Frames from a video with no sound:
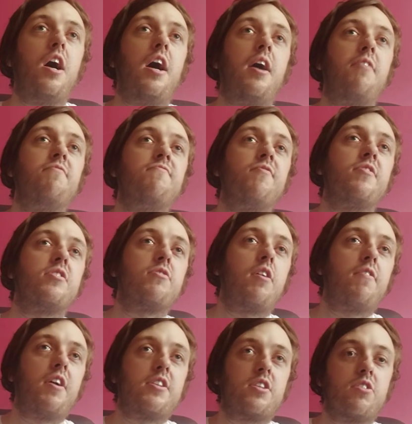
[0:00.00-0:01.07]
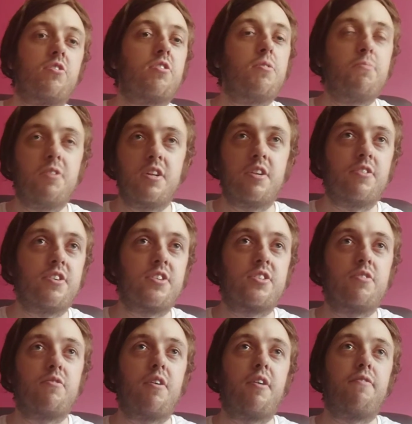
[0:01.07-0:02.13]
So I've had to look up the lyrics
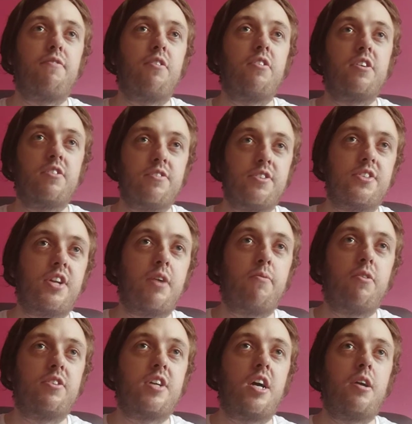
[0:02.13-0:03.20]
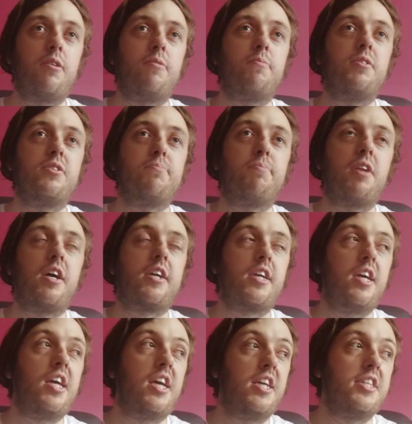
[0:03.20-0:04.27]
to fully understand what Time Is Black
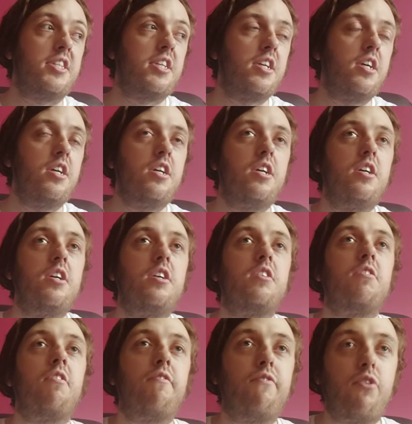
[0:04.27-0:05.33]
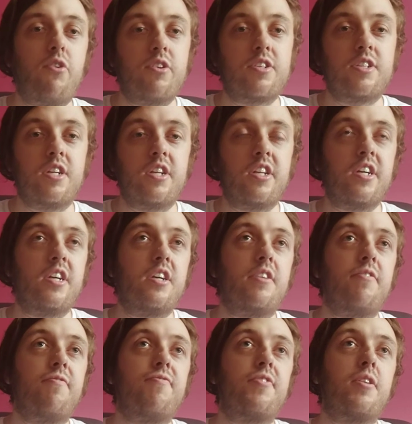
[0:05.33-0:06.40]
is, unfortunately.
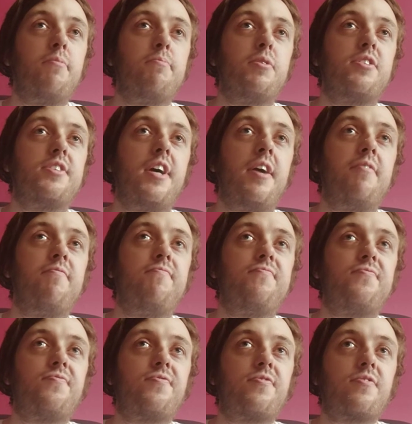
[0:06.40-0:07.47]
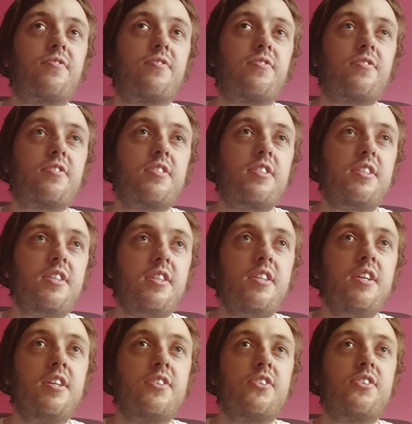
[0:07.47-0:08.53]
But as
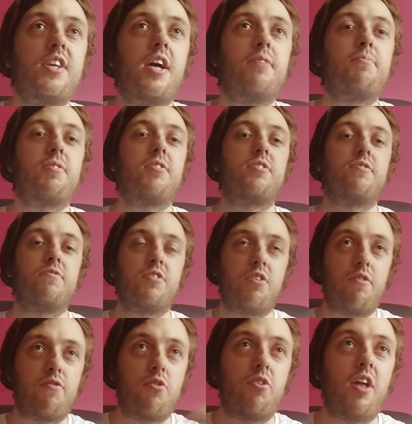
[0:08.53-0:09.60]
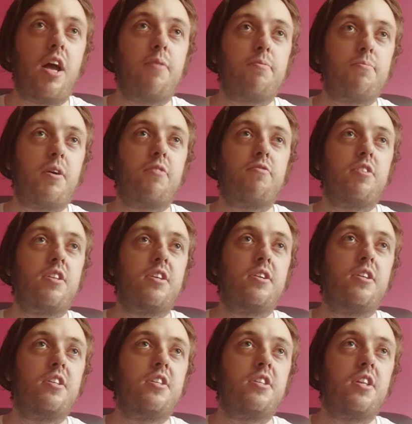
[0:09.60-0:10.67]
I said, because of the overall album, I
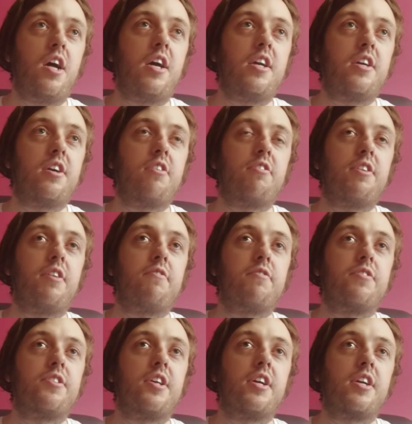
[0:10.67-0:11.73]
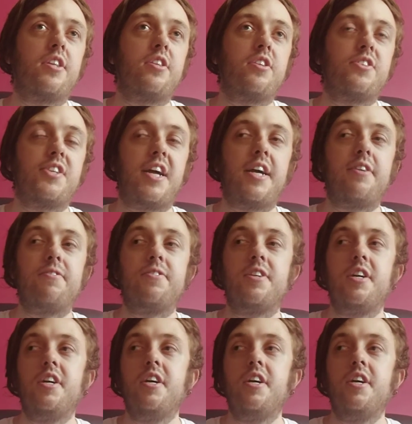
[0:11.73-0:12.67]
really like her and everything, and the sound.